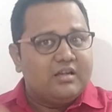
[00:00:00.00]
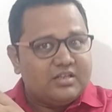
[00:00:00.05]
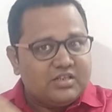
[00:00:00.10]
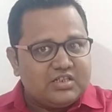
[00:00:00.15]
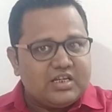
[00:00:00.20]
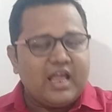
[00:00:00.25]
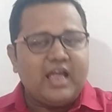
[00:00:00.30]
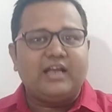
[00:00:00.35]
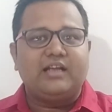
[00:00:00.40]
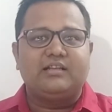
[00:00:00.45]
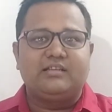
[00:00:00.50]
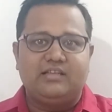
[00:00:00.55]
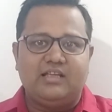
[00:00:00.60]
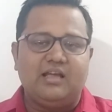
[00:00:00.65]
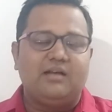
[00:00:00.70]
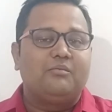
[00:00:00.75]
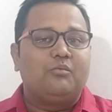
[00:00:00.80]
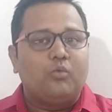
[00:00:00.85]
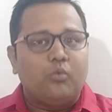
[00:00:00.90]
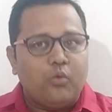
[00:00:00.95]
check
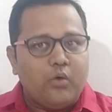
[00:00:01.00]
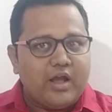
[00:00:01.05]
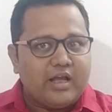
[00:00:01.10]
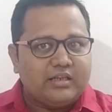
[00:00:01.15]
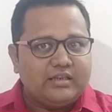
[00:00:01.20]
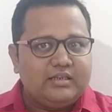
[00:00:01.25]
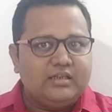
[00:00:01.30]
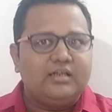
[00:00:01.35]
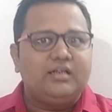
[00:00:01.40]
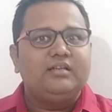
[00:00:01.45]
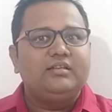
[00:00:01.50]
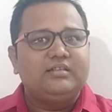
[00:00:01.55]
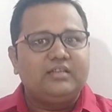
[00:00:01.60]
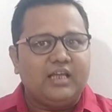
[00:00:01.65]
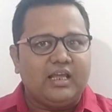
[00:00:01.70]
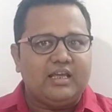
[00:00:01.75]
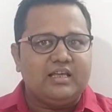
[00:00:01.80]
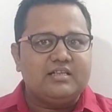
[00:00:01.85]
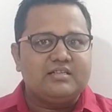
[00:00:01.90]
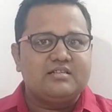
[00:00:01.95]
them whether
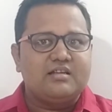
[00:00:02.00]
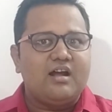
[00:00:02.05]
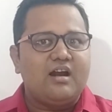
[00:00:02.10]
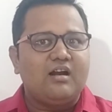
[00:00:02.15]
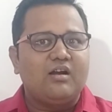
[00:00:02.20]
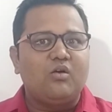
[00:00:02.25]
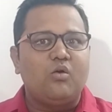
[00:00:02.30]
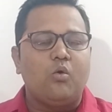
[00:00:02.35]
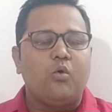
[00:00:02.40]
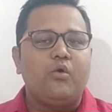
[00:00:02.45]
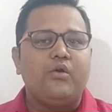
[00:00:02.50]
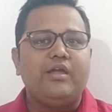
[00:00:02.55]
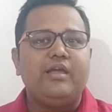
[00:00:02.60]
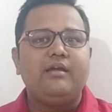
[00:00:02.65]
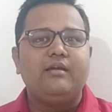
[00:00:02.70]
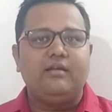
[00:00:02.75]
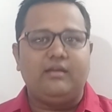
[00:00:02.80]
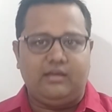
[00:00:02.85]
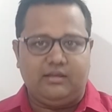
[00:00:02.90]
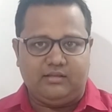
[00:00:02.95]
things are
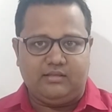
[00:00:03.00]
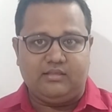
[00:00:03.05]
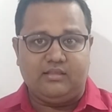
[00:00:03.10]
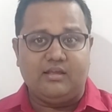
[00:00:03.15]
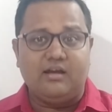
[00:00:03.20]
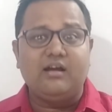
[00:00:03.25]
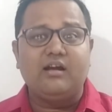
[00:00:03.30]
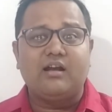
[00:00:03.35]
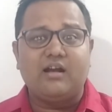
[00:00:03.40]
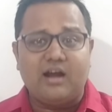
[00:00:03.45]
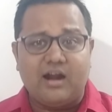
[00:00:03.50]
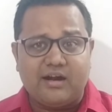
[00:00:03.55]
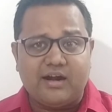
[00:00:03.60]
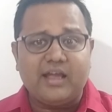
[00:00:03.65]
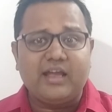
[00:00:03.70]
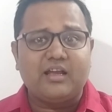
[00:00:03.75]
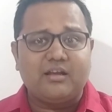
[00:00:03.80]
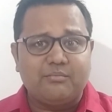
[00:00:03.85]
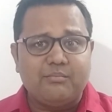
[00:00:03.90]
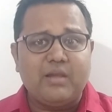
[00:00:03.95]
going in the
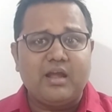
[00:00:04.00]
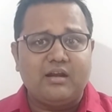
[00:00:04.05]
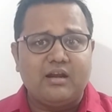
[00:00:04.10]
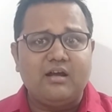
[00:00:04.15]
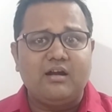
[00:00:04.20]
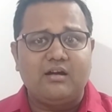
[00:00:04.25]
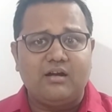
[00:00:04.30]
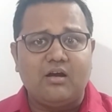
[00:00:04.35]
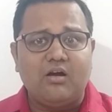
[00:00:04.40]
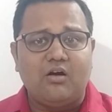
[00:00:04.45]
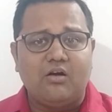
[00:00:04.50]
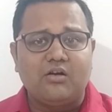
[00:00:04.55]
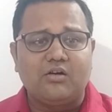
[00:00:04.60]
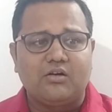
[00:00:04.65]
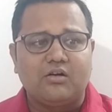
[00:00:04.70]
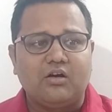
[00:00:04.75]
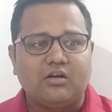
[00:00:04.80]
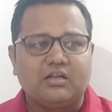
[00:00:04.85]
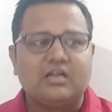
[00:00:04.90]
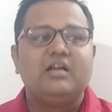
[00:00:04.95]
correct manner or
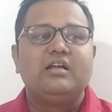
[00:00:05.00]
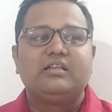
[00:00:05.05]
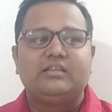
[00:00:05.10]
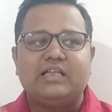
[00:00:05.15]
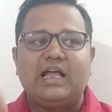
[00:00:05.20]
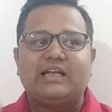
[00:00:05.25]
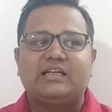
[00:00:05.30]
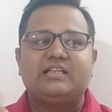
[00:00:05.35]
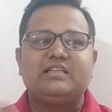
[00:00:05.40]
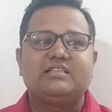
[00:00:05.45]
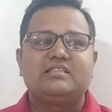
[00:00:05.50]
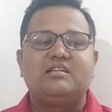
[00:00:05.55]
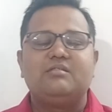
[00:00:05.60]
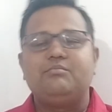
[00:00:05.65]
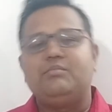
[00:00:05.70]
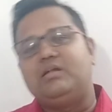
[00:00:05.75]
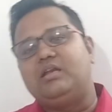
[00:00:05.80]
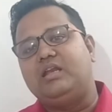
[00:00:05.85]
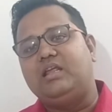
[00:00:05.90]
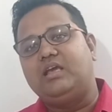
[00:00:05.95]
not. That is the
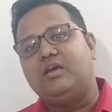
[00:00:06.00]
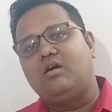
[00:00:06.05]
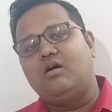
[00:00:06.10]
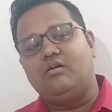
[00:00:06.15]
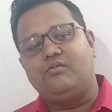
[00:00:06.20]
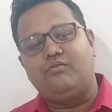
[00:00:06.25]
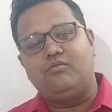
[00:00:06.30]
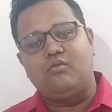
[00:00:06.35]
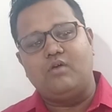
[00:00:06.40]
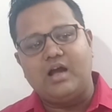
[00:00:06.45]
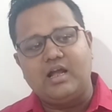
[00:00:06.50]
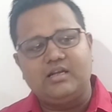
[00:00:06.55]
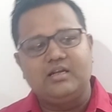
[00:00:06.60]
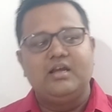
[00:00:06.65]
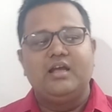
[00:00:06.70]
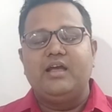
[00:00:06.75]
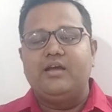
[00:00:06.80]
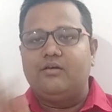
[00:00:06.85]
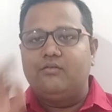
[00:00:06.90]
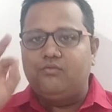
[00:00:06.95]
meaning of
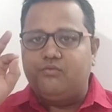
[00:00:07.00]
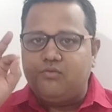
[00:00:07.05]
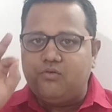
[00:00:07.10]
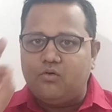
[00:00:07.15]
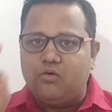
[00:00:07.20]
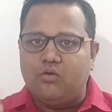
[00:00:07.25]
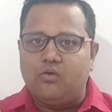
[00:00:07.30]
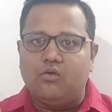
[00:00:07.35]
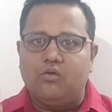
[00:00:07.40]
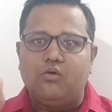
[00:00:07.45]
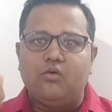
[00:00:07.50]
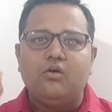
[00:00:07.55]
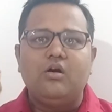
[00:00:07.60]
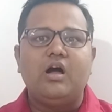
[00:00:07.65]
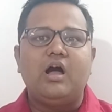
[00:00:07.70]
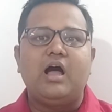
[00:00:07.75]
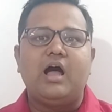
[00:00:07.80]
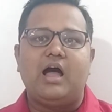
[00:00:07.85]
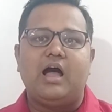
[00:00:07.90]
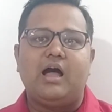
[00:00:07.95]
what?
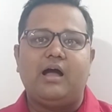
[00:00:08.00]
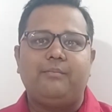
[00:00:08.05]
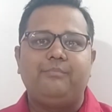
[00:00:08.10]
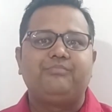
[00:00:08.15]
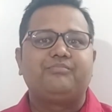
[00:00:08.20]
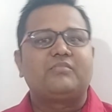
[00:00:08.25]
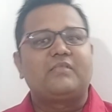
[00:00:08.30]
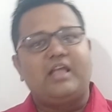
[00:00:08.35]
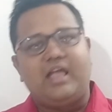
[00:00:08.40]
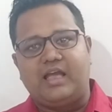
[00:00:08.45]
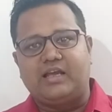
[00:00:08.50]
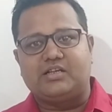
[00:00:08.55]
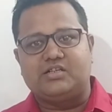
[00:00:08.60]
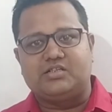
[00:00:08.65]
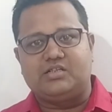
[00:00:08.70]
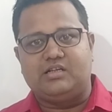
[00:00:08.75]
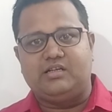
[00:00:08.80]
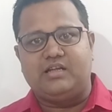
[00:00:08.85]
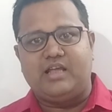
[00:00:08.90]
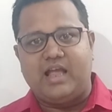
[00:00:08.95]
Follow up
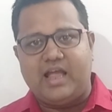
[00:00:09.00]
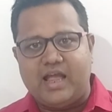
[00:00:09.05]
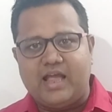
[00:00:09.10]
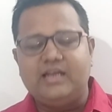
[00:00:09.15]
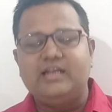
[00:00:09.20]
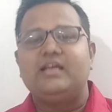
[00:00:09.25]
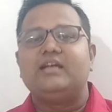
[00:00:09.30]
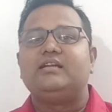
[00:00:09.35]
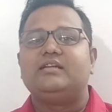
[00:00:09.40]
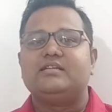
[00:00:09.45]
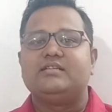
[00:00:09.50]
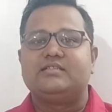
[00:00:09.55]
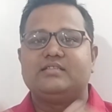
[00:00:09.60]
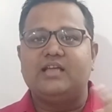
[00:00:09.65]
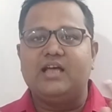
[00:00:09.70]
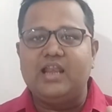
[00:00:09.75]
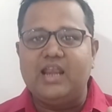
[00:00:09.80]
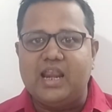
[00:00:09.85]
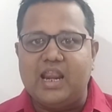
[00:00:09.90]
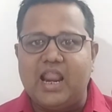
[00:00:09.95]
action. And this is
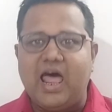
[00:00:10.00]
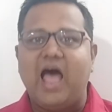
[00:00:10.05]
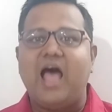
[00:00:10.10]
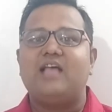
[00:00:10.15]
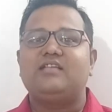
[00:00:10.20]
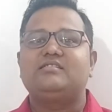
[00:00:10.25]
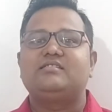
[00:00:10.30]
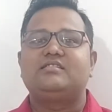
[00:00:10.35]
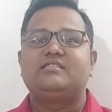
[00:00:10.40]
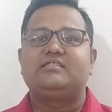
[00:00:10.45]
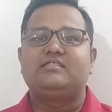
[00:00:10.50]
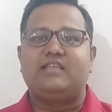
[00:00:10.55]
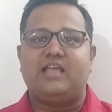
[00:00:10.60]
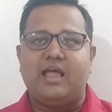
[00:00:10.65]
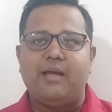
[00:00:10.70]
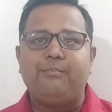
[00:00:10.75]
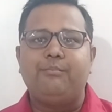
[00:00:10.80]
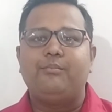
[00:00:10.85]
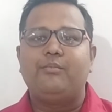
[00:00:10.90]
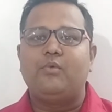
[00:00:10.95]
the last
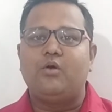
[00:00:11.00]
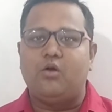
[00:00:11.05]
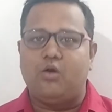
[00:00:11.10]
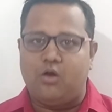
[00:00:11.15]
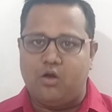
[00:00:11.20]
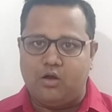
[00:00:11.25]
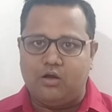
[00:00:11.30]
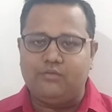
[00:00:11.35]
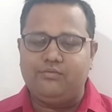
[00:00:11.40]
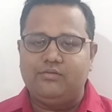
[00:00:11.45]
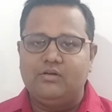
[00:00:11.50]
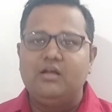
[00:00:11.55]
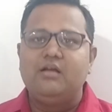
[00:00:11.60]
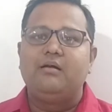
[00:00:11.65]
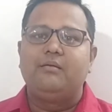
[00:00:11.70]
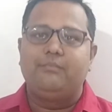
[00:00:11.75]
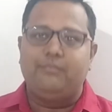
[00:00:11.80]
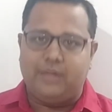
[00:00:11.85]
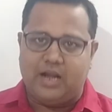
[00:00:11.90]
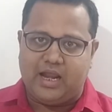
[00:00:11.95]
step of
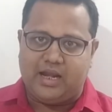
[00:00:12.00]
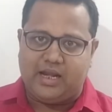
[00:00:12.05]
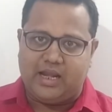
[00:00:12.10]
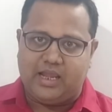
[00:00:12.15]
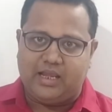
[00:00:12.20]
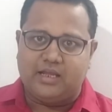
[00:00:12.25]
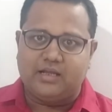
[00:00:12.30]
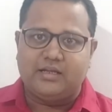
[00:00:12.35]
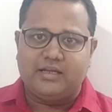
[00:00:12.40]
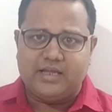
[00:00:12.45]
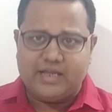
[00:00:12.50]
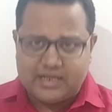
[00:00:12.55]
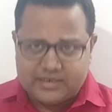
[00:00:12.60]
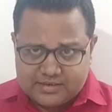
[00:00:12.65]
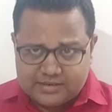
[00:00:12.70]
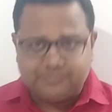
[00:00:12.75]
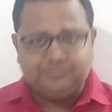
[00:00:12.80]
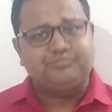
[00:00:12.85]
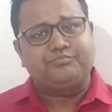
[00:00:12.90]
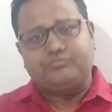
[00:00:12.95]
planning.
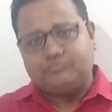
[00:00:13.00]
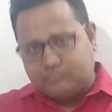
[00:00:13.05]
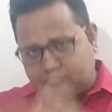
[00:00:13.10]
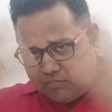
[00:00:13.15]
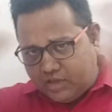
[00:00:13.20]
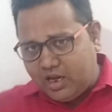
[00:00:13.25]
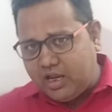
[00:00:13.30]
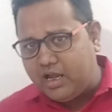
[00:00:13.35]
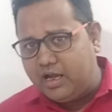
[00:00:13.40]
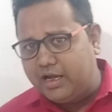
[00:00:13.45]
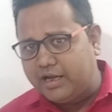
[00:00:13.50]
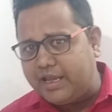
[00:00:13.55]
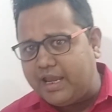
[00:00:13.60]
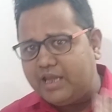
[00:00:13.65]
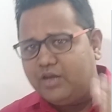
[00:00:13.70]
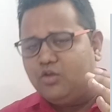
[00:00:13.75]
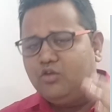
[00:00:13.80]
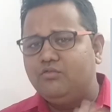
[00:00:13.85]
Yes, again we